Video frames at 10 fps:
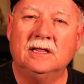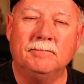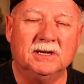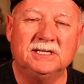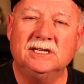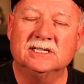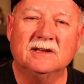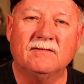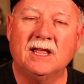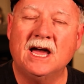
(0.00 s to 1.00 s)
The busyness
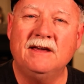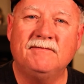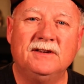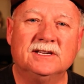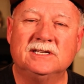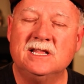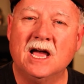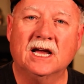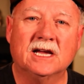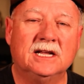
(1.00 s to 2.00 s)
of life is
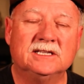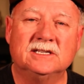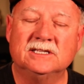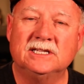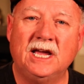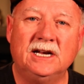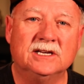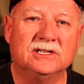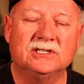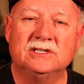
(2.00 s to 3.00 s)
not going to sustain
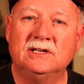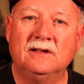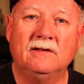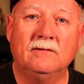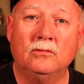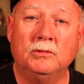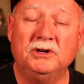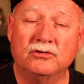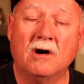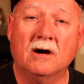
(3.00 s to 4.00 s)
us when
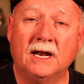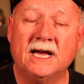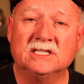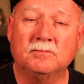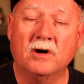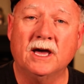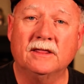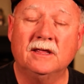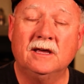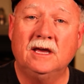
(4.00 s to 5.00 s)
we draw our last
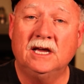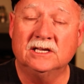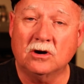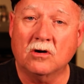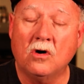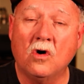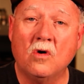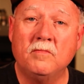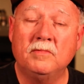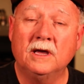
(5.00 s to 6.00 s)
breath. It's our
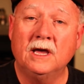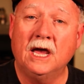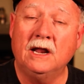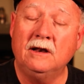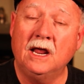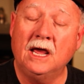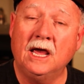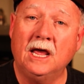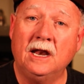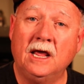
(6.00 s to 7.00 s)
hope and,
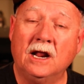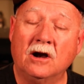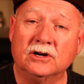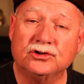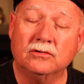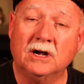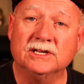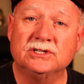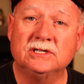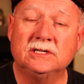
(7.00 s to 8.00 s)
and, and our
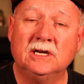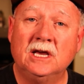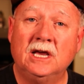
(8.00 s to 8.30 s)
trust